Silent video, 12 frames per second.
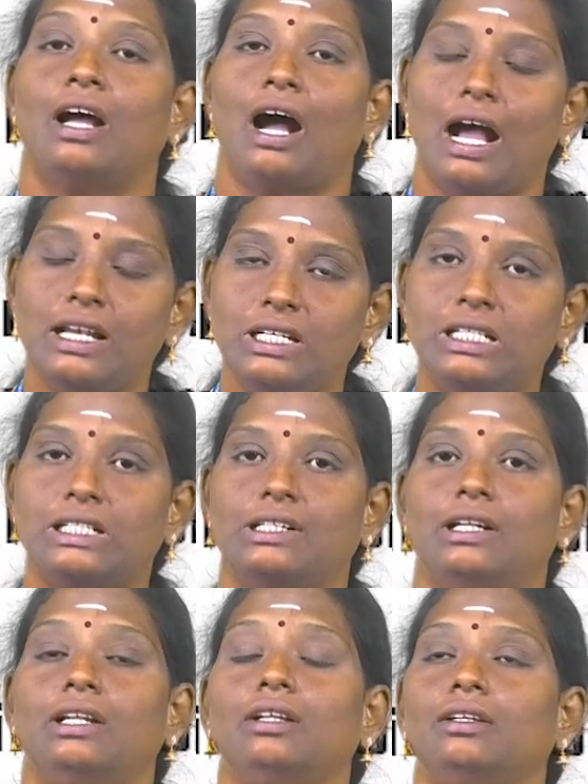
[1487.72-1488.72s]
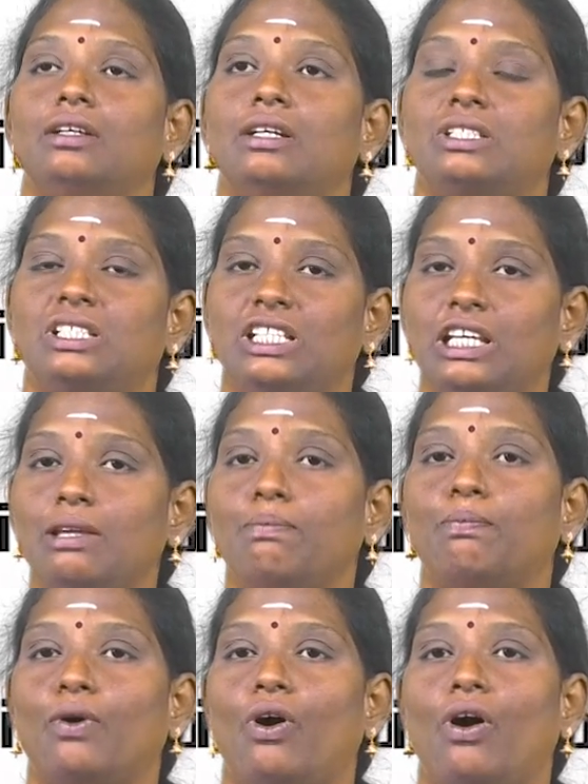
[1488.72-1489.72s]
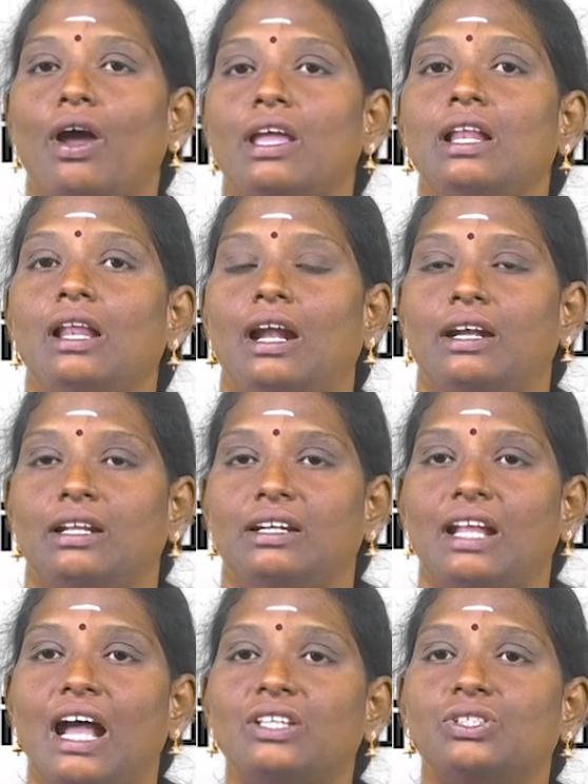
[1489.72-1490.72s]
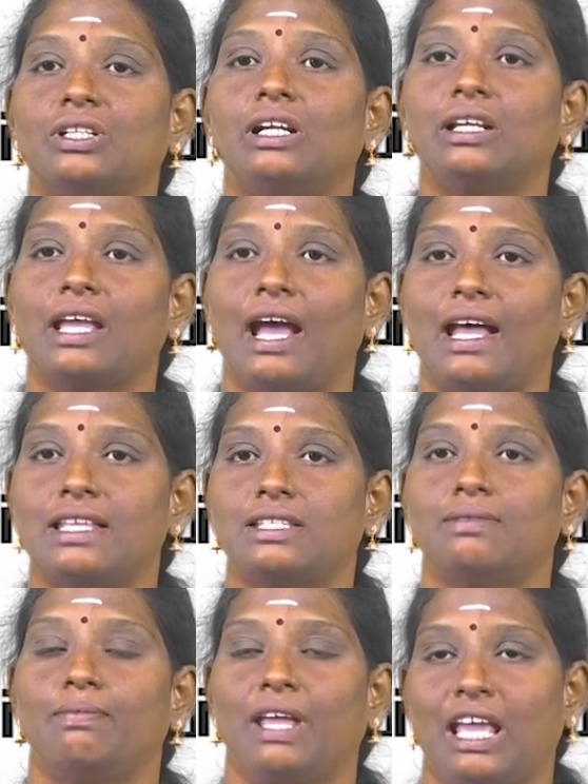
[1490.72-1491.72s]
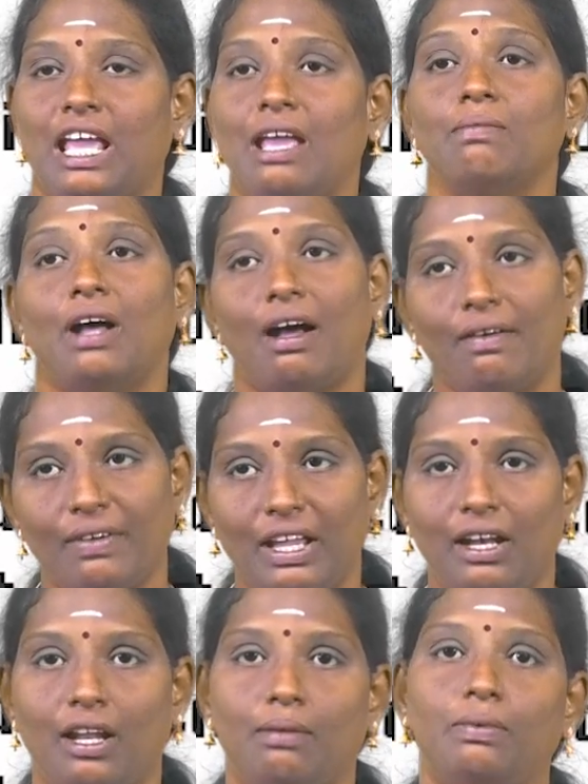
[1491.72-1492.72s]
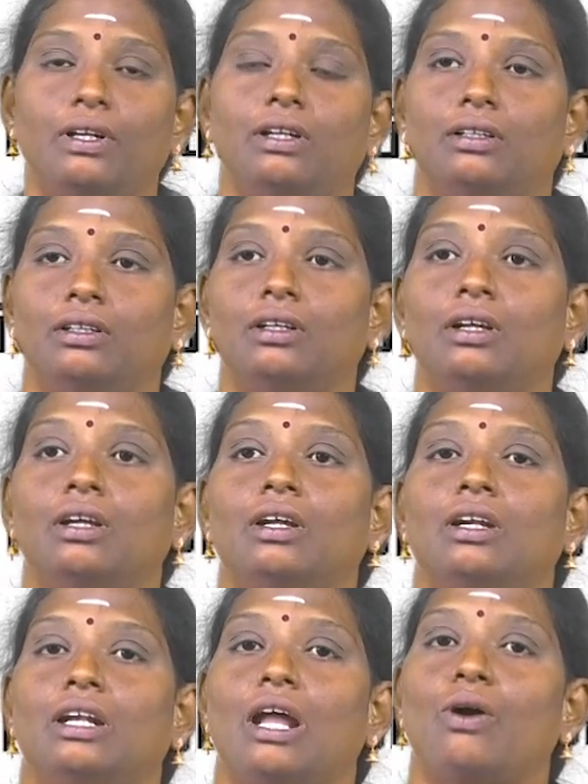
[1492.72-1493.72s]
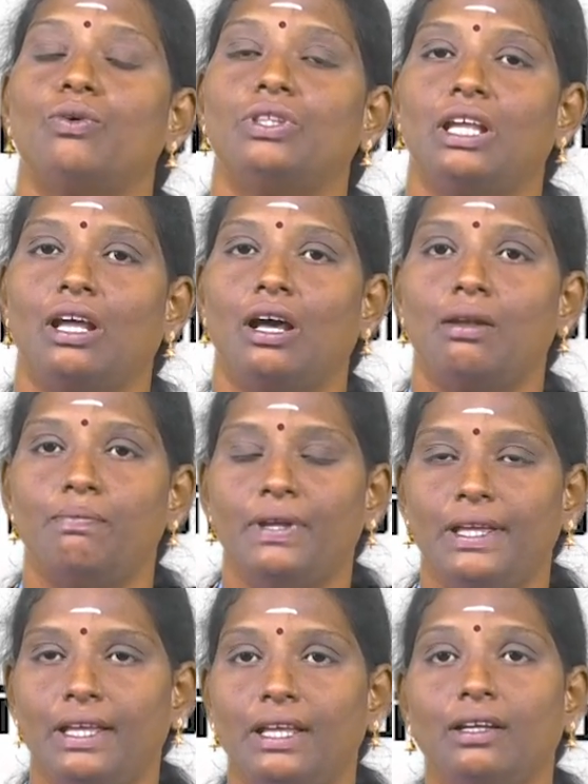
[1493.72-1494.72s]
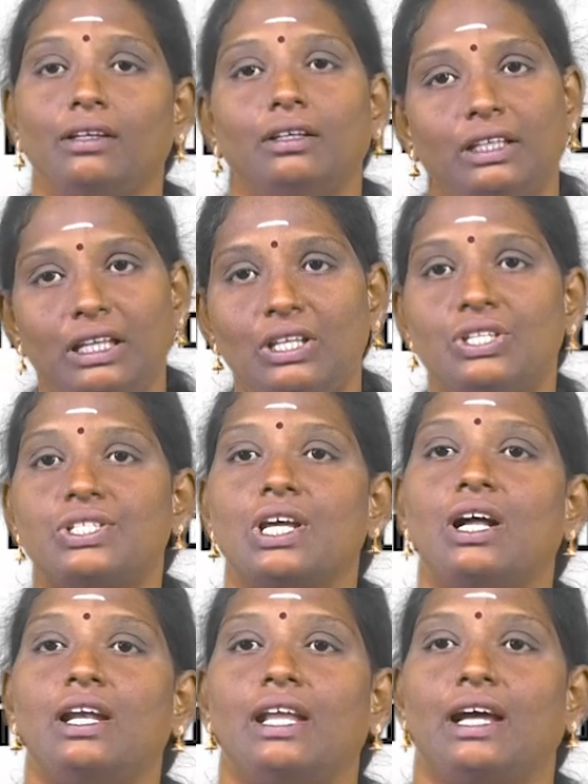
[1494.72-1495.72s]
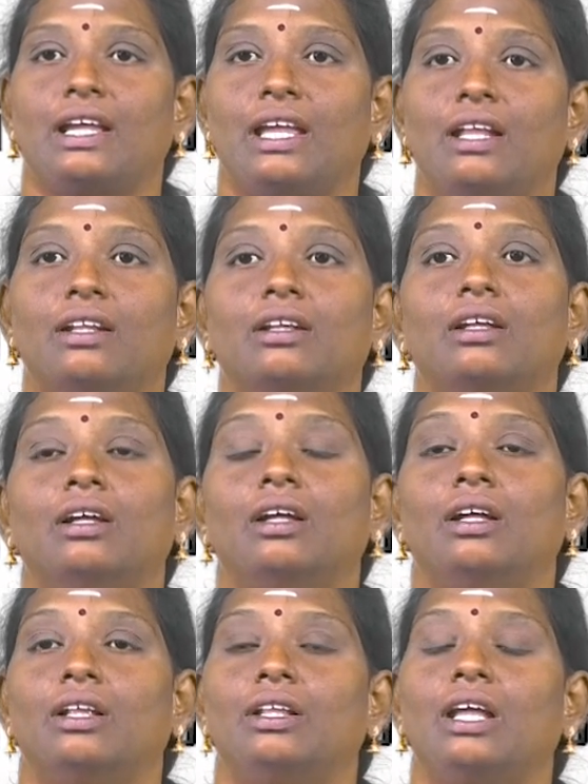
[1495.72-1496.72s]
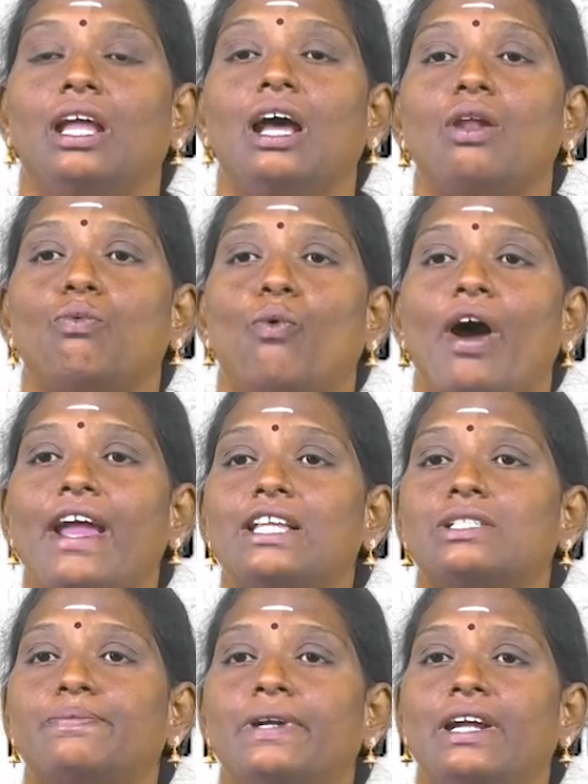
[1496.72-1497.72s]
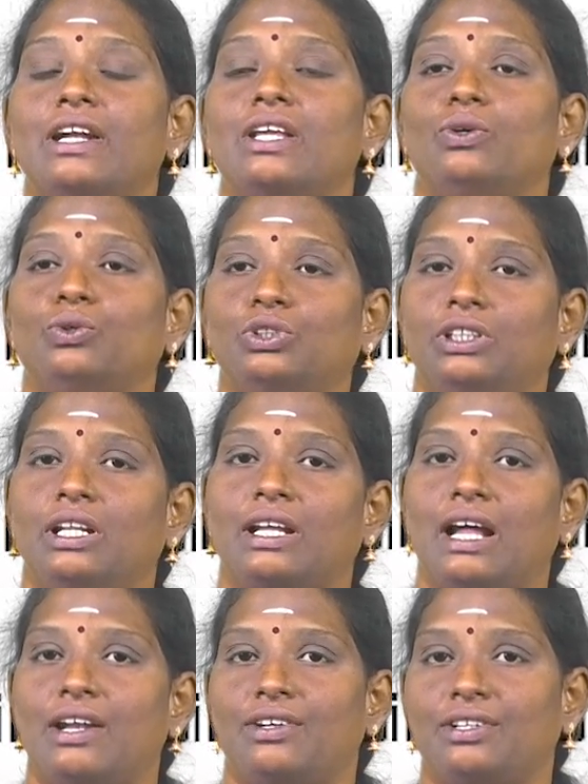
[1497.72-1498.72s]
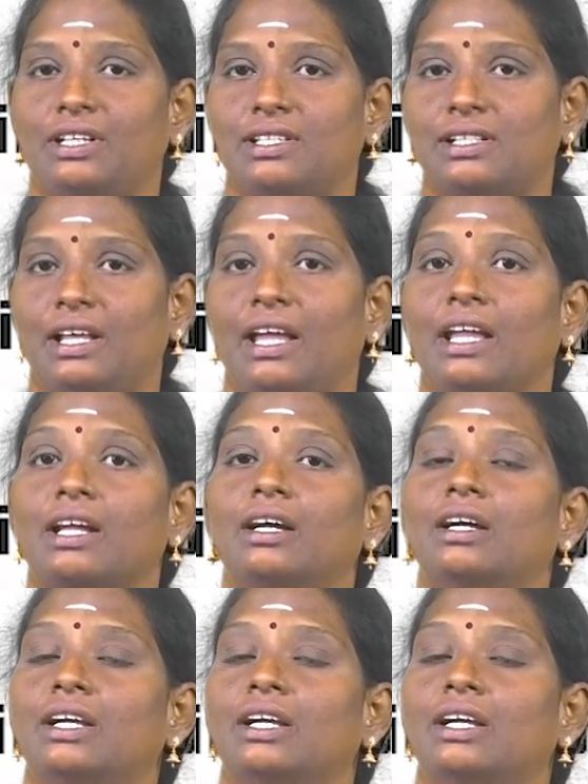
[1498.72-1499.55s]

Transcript: until cheap oil and natural gas became available. Now they are being installed again. They are widespread use in countries like